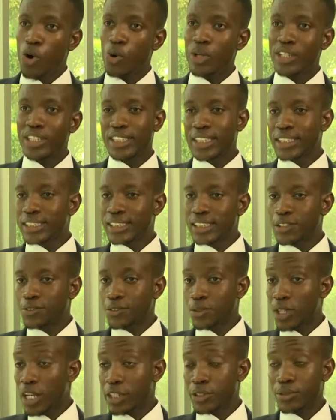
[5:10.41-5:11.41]
or it just
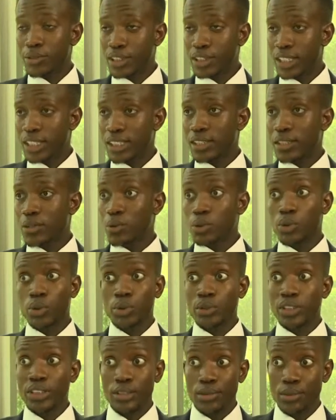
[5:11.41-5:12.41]
gives you, like you said, the
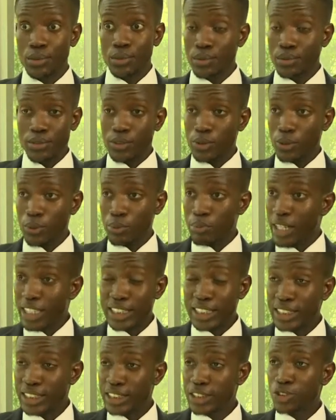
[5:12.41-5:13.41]
authority to
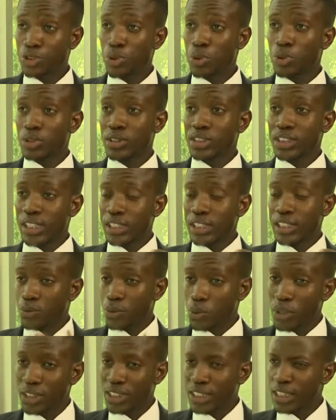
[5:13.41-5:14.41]
make decisions and
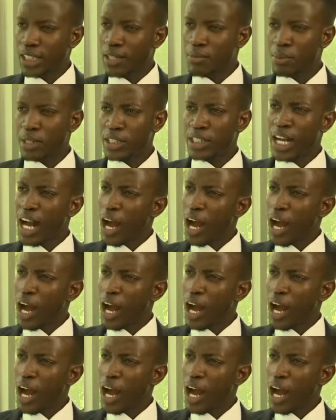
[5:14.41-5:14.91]
influence the company?